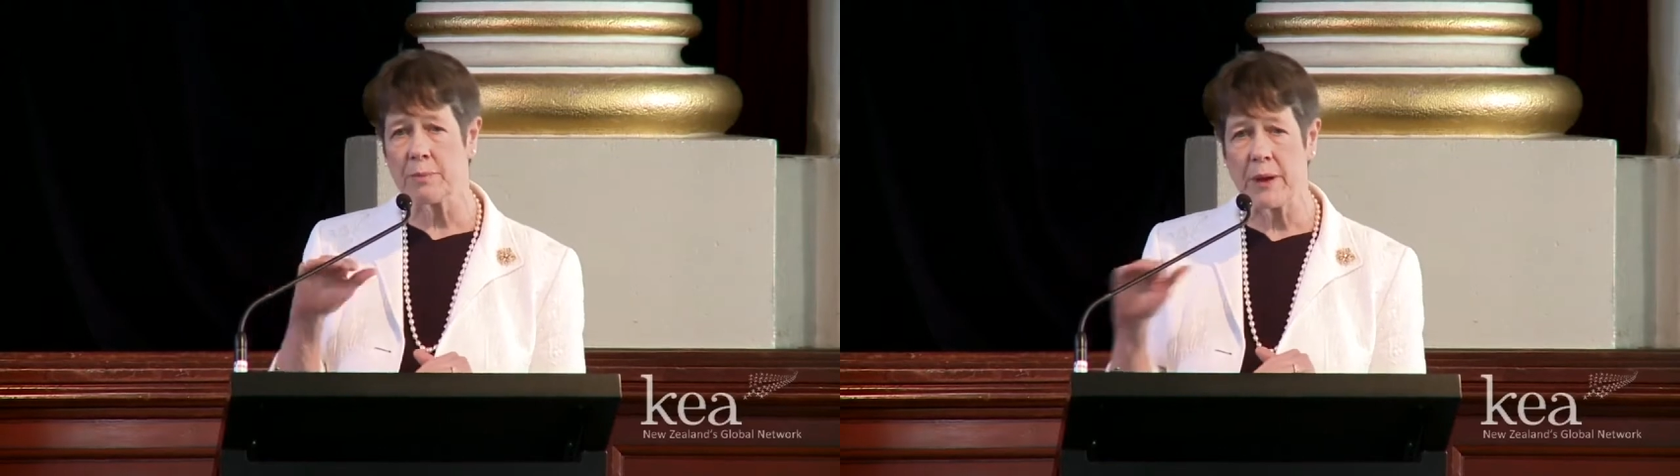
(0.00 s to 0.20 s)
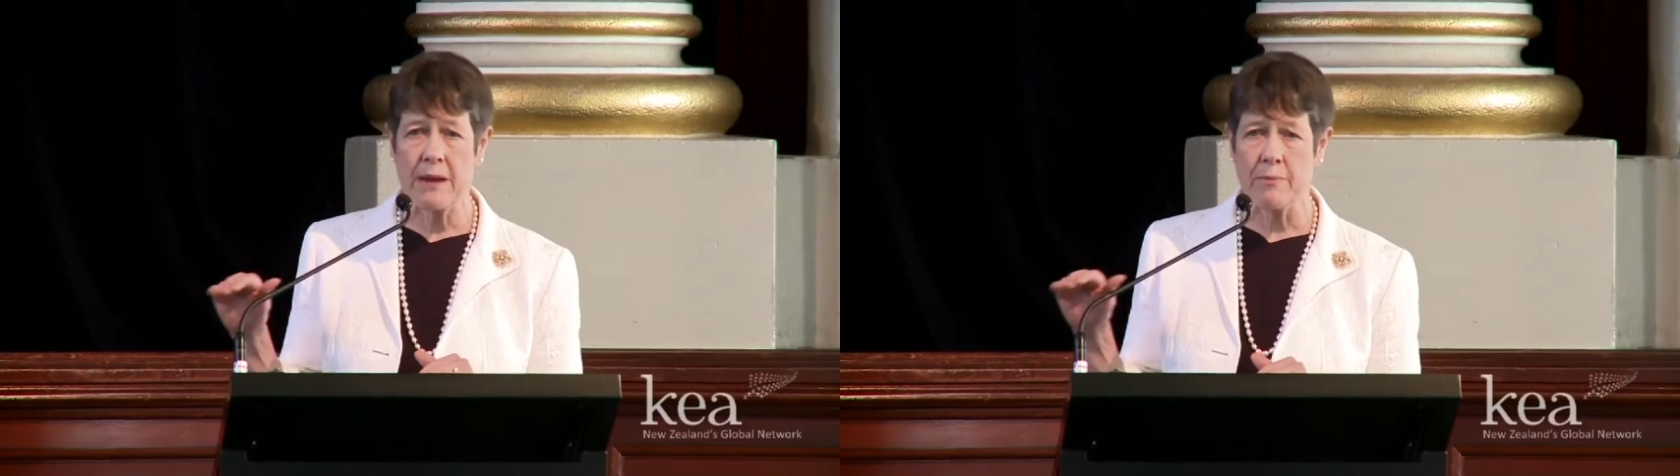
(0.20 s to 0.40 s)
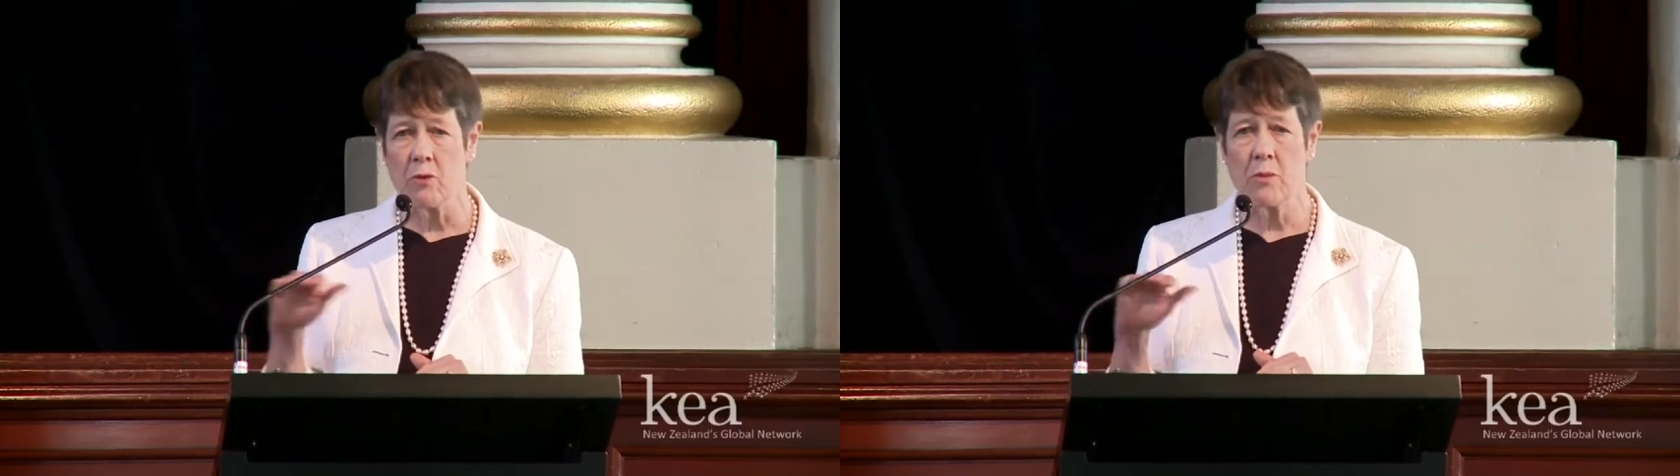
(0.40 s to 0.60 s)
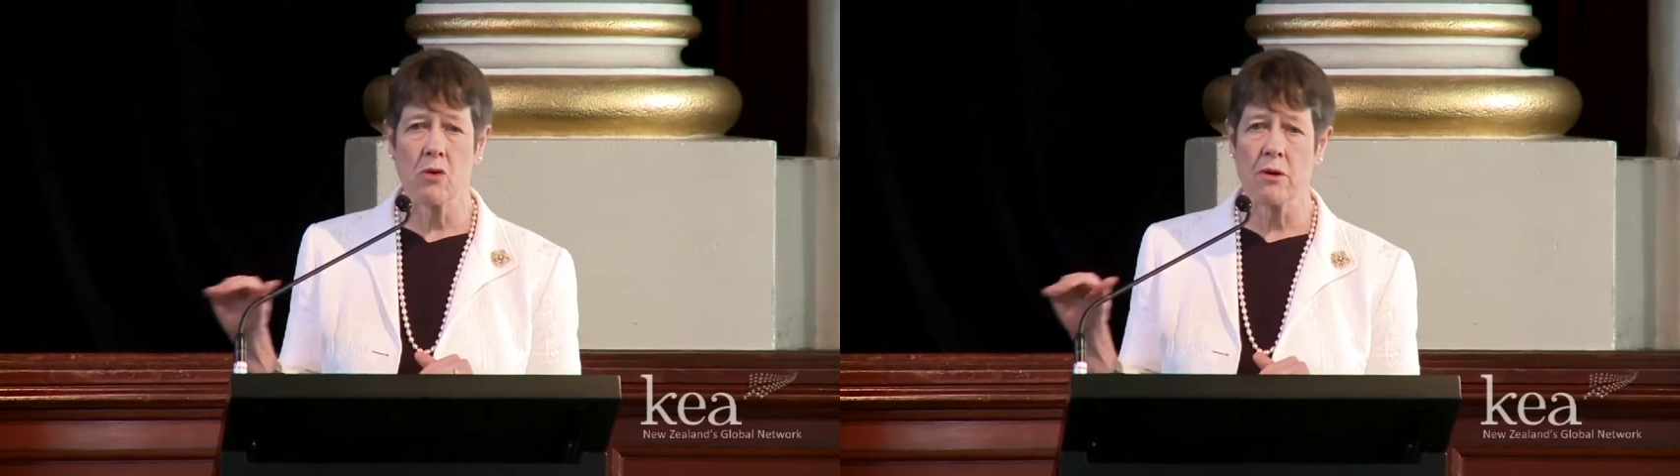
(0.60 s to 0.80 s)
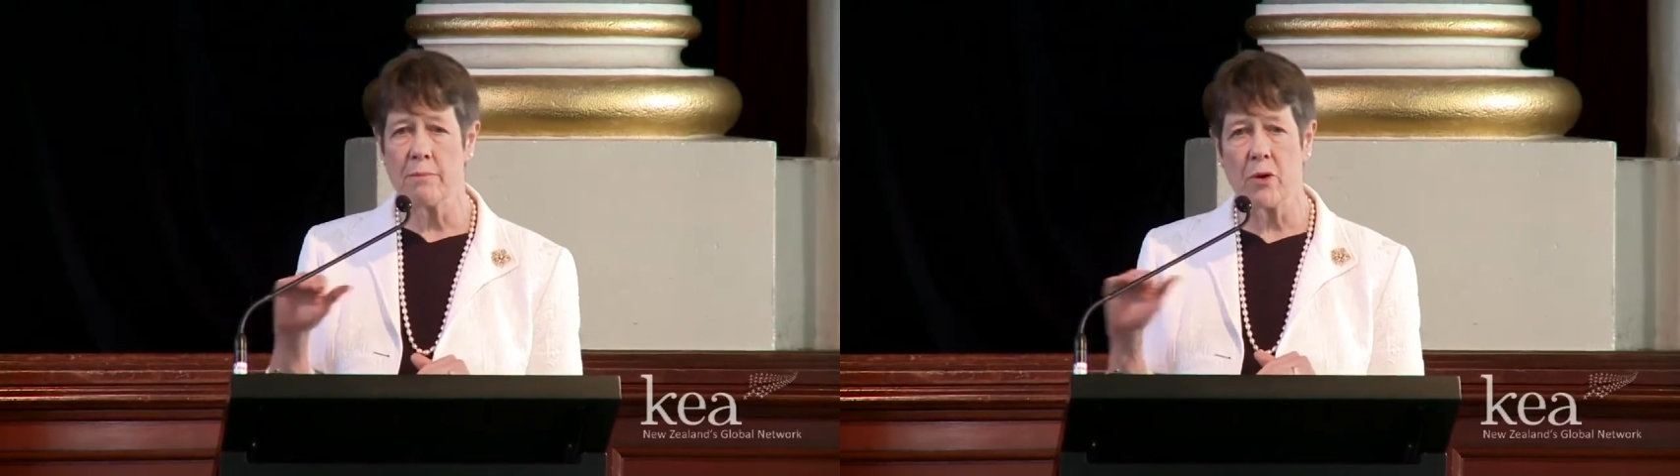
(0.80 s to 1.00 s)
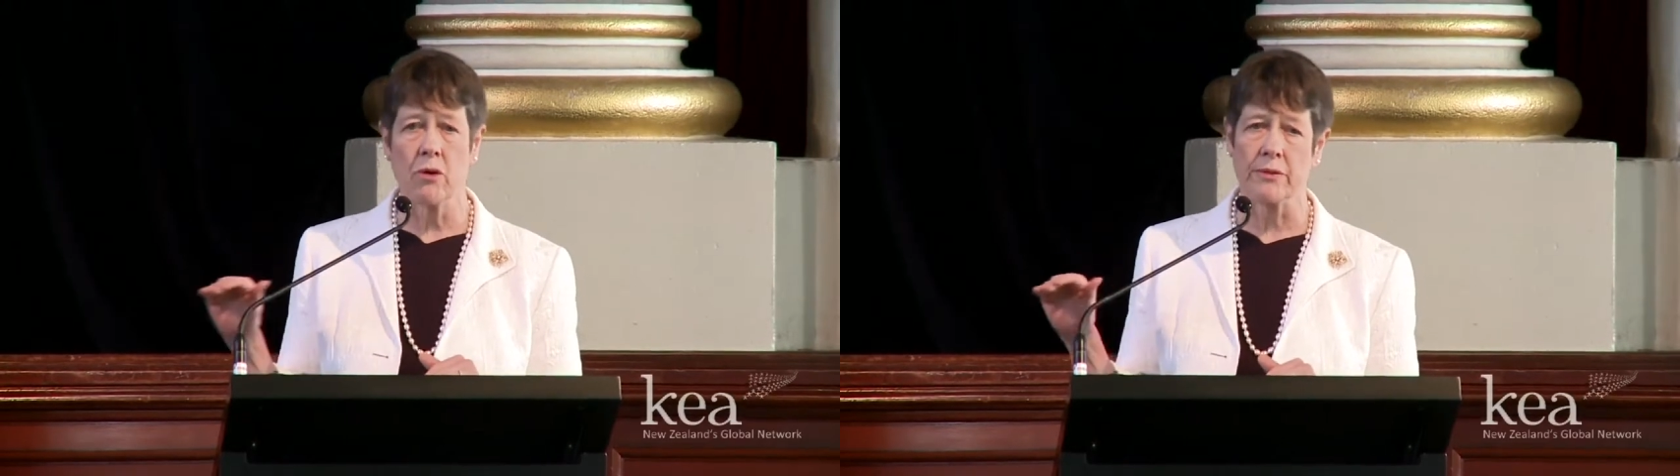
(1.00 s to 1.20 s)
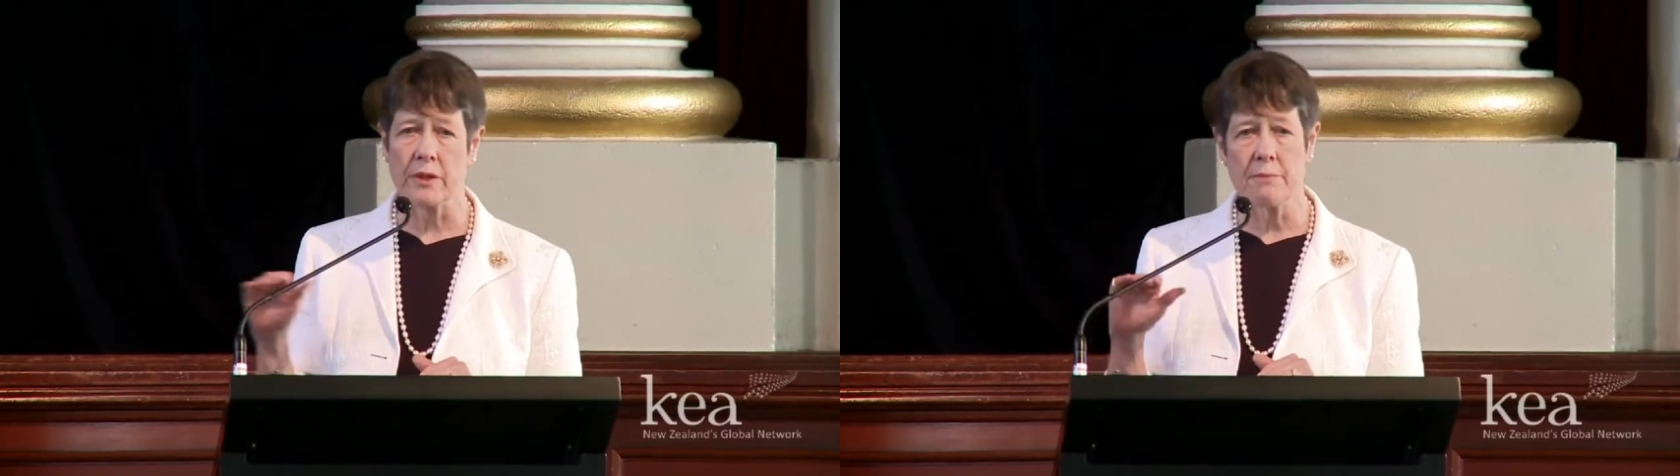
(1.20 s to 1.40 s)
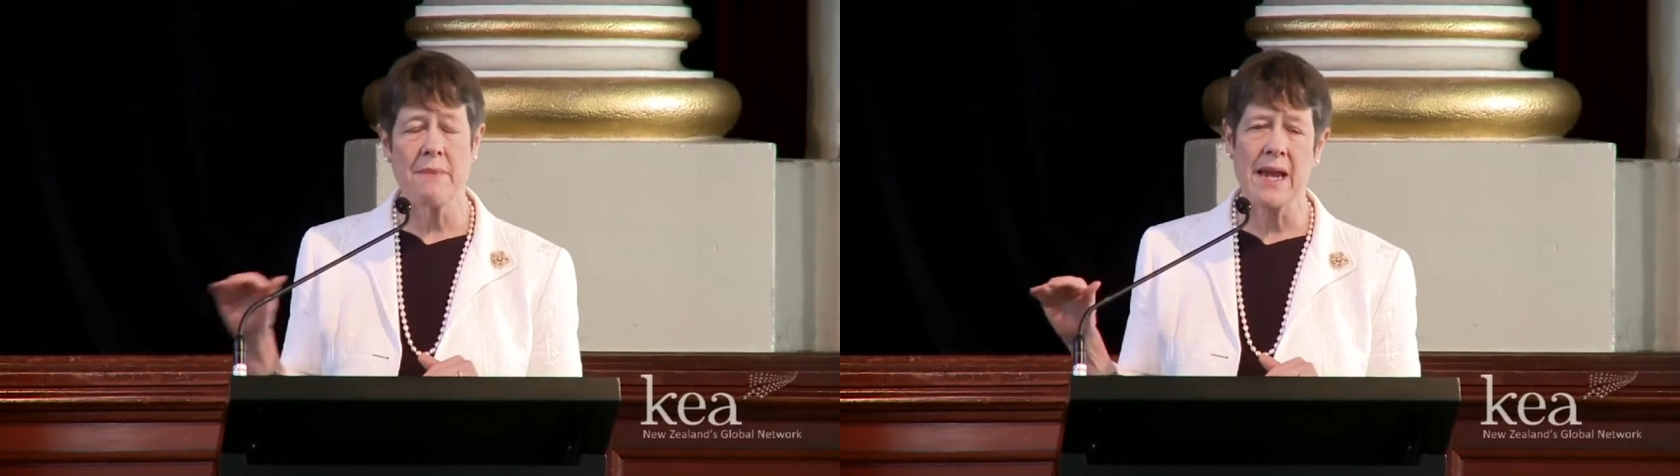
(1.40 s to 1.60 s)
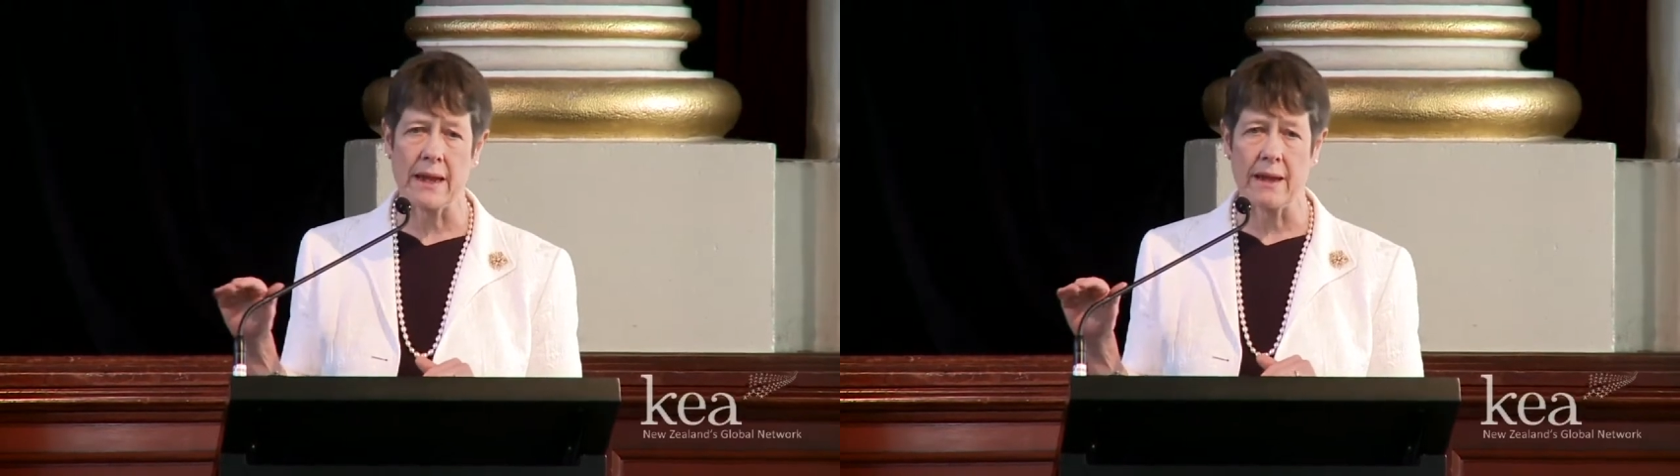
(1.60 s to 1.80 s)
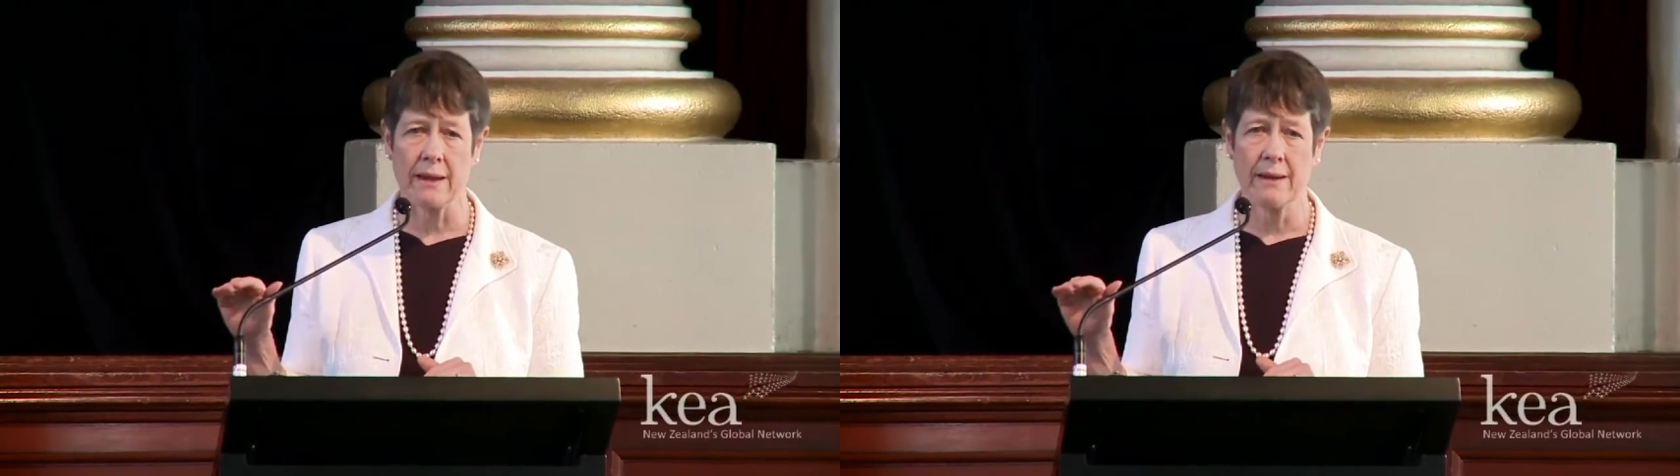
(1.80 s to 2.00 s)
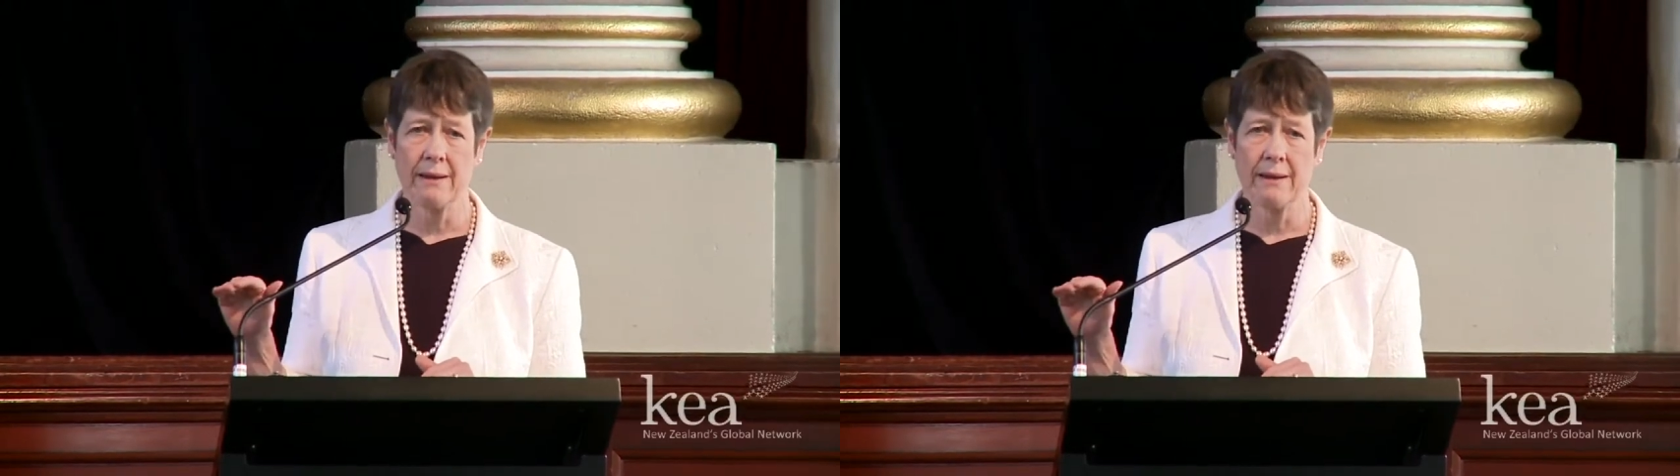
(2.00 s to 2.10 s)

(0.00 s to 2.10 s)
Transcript: people more important than me.